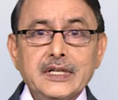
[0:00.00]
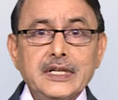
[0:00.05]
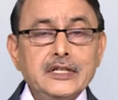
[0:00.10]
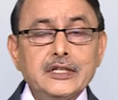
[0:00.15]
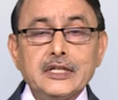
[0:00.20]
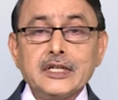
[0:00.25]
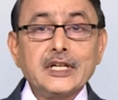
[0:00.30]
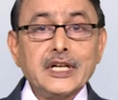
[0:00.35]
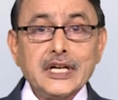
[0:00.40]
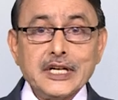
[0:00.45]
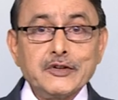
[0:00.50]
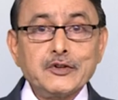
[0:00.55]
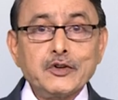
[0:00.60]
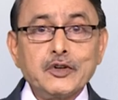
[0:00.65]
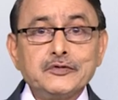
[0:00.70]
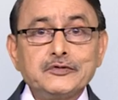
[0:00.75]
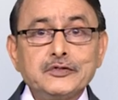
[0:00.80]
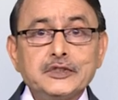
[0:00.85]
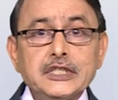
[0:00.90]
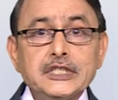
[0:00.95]
in the light
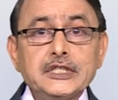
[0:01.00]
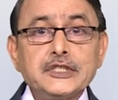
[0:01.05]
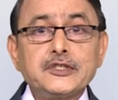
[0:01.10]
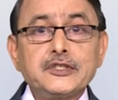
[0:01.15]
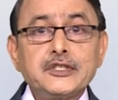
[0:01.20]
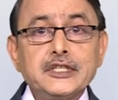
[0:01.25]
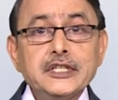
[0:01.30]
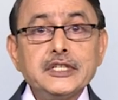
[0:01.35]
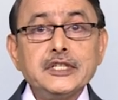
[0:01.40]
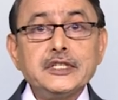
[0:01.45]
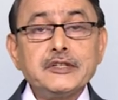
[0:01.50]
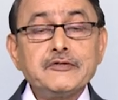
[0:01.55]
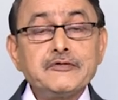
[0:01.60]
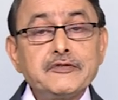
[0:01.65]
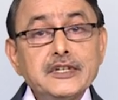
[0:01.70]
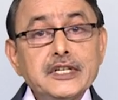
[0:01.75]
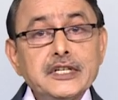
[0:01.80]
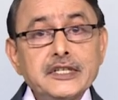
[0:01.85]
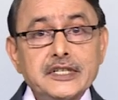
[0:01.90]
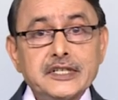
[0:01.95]
of these three
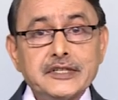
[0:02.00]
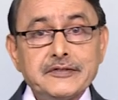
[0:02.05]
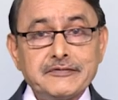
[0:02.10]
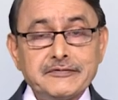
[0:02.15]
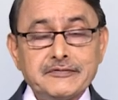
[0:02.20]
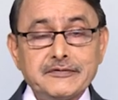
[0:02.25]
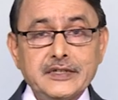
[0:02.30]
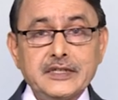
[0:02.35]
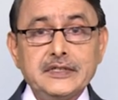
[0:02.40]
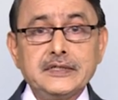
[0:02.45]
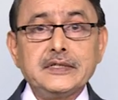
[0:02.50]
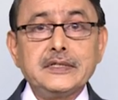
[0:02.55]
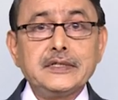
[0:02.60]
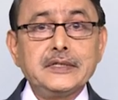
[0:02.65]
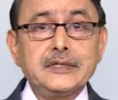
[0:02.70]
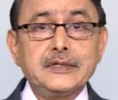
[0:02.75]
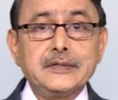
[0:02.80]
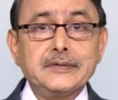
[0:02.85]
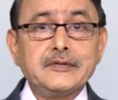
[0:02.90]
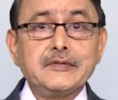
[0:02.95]
different dif
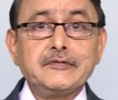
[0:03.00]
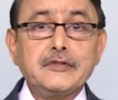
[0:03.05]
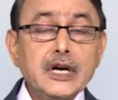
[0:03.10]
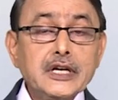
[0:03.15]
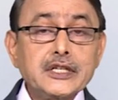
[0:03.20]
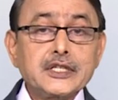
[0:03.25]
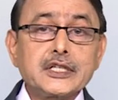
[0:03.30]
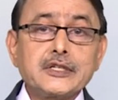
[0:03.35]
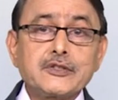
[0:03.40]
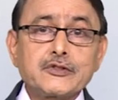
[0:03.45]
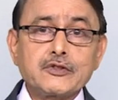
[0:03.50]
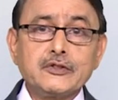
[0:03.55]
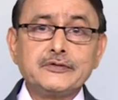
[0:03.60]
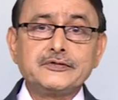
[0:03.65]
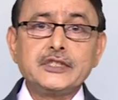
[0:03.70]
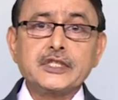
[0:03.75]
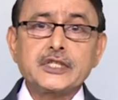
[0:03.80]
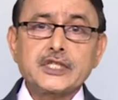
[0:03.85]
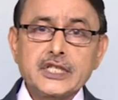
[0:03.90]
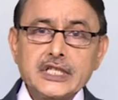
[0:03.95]
uh, functions of
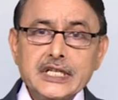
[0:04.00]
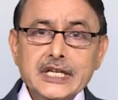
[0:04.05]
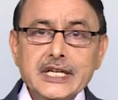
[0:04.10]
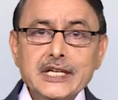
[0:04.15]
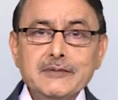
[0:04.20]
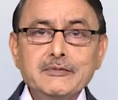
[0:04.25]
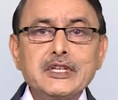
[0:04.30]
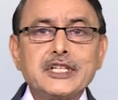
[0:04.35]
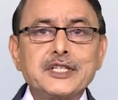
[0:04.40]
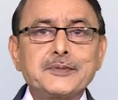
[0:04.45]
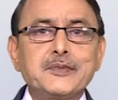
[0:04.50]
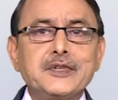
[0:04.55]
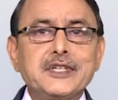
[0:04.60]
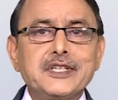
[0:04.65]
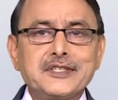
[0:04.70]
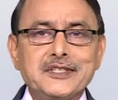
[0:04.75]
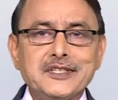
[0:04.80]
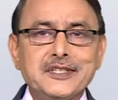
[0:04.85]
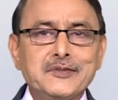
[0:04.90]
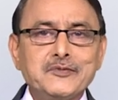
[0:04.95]
the same
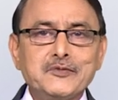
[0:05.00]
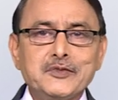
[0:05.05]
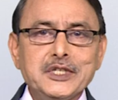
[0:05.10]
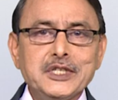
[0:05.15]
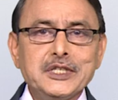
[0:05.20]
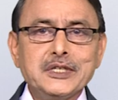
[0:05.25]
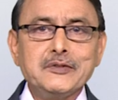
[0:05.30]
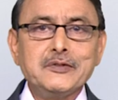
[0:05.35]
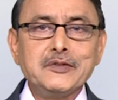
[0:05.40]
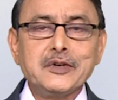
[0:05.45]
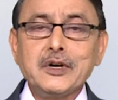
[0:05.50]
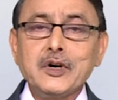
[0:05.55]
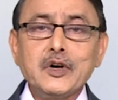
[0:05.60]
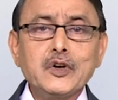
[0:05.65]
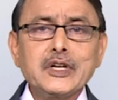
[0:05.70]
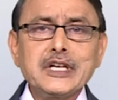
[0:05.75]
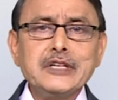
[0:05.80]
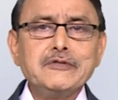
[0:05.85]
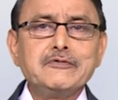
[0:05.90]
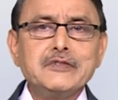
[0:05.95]
expression we how
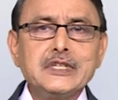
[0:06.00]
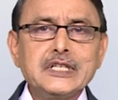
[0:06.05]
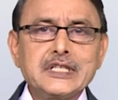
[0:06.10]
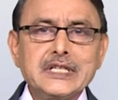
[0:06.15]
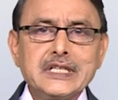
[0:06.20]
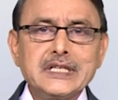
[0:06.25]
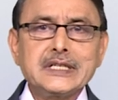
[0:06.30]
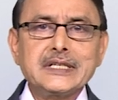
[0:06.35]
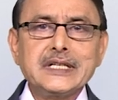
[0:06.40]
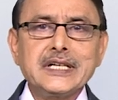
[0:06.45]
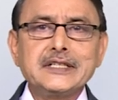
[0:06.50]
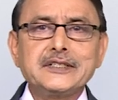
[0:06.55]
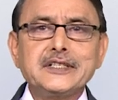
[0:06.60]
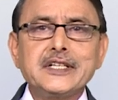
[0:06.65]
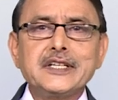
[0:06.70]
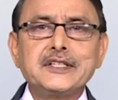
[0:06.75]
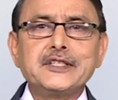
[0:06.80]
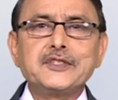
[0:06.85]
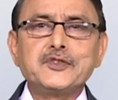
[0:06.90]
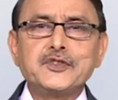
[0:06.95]
can we say that
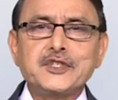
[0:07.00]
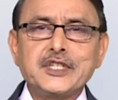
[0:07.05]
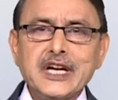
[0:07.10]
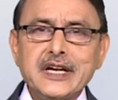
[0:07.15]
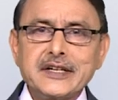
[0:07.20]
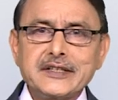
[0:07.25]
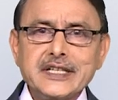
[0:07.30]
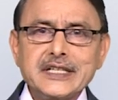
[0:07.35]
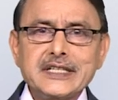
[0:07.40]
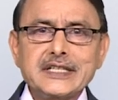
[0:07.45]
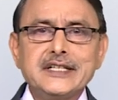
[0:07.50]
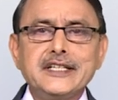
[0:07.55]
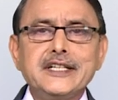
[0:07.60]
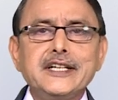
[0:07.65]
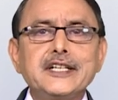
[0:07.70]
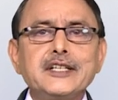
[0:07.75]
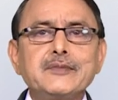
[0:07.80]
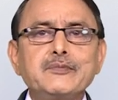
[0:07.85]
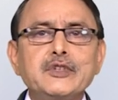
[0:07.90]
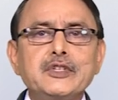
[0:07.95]
there is direct
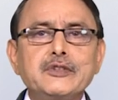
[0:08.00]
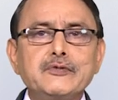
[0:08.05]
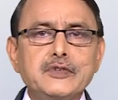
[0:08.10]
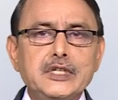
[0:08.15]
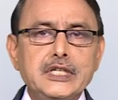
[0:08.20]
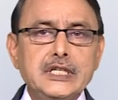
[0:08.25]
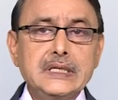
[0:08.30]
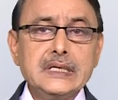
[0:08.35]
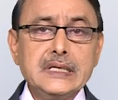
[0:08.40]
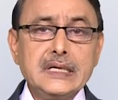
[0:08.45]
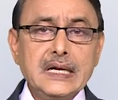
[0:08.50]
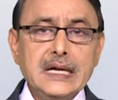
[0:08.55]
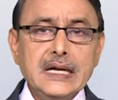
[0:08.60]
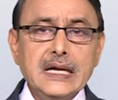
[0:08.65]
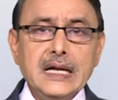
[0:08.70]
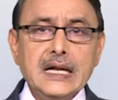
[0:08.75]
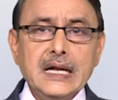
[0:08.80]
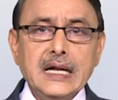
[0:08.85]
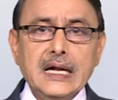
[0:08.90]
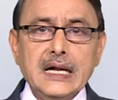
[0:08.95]
link between
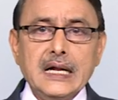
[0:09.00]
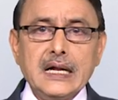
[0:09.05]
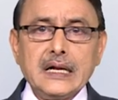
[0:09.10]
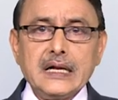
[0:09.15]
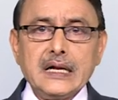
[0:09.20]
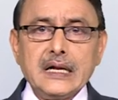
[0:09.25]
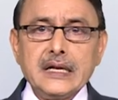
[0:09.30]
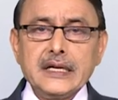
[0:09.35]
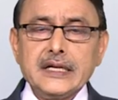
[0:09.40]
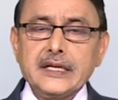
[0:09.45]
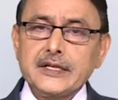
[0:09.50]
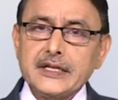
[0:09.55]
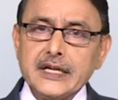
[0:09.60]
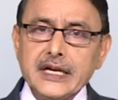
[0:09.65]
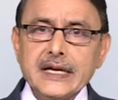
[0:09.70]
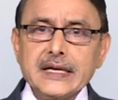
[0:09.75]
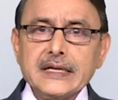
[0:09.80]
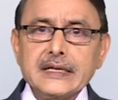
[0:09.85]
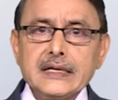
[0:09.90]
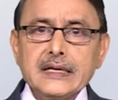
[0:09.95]
a
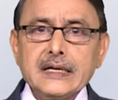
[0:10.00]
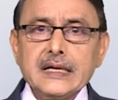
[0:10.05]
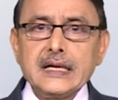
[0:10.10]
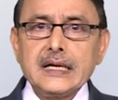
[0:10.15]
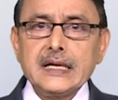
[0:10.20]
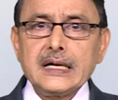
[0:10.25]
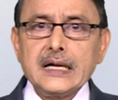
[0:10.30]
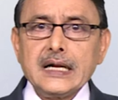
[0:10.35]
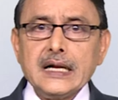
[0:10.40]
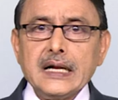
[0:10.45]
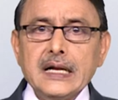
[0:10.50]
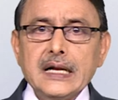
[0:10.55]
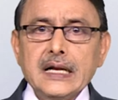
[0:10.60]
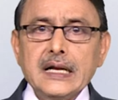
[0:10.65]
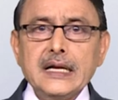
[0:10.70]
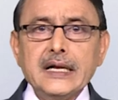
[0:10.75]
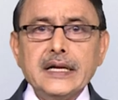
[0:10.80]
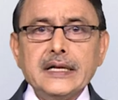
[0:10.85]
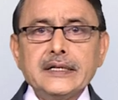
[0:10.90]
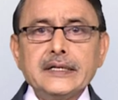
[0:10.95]
tag
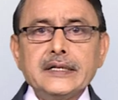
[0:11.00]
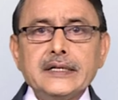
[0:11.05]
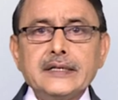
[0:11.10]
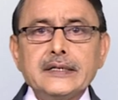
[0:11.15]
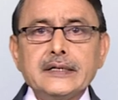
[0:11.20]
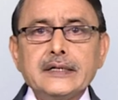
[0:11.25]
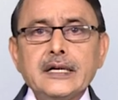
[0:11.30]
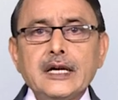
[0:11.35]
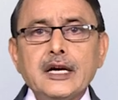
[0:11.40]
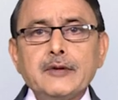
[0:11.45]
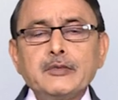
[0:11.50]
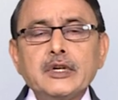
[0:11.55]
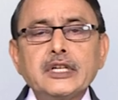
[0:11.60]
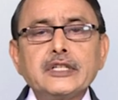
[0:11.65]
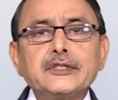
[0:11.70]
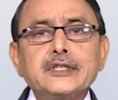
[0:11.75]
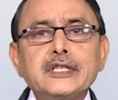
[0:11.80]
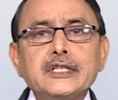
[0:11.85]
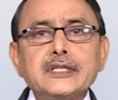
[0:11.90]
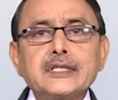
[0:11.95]
and uh, a
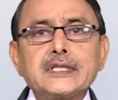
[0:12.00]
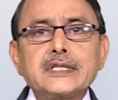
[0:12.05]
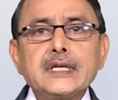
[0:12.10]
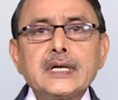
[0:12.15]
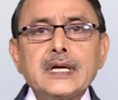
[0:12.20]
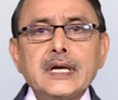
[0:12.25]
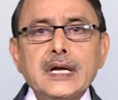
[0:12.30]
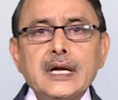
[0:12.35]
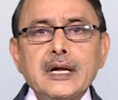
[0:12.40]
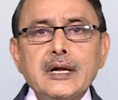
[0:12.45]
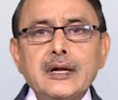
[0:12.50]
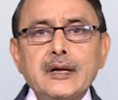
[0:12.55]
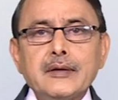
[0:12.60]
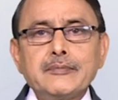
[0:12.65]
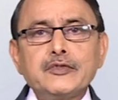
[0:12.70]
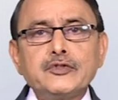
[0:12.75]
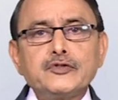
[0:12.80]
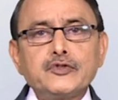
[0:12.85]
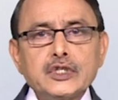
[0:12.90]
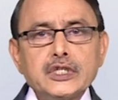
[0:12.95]
person's
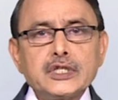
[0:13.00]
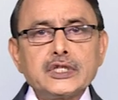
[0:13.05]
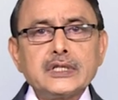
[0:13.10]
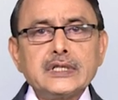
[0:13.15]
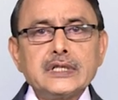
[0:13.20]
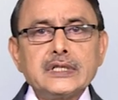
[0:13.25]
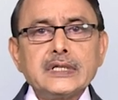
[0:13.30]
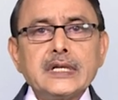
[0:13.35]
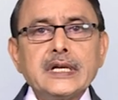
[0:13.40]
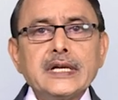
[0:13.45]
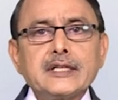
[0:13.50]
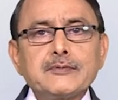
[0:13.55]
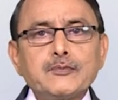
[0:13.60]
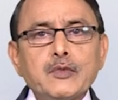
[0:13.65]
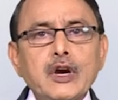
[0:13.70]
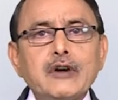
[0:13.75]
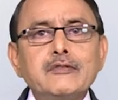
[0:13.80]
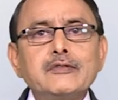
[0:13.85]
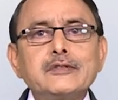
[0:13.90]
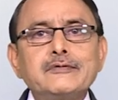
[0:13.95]
position as
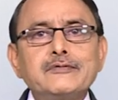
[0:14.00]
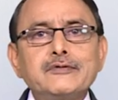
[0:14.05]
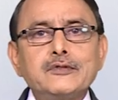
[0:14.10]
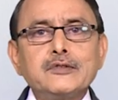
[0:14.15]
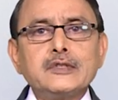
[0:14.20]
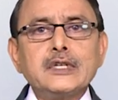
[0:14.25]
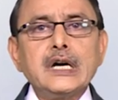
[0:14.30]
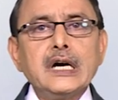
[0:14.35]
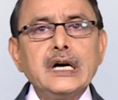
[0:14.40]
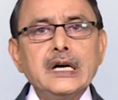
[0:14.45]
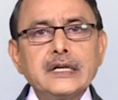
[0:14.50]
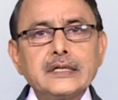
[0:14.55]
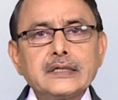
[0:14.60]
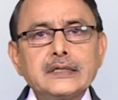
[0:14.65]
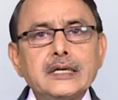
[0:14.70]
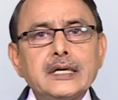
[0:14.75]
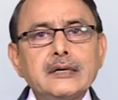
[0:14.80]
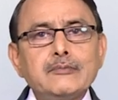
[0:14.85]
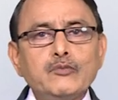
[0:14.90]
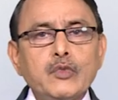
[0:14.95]
powerful or
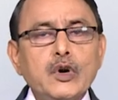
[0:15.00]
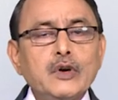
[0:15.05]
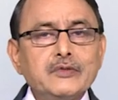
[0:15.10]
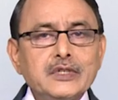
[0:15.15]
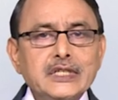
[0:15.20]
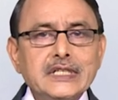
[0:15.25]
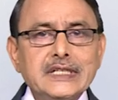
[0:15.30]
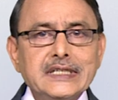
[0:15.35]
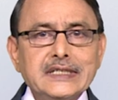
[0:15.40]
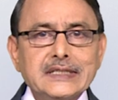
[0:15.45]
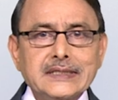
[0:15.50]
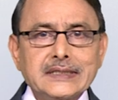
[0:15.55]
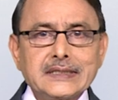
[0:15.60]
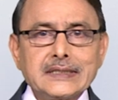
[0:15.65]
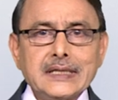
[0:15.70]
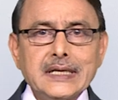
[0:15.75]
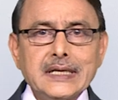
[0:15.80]
powerless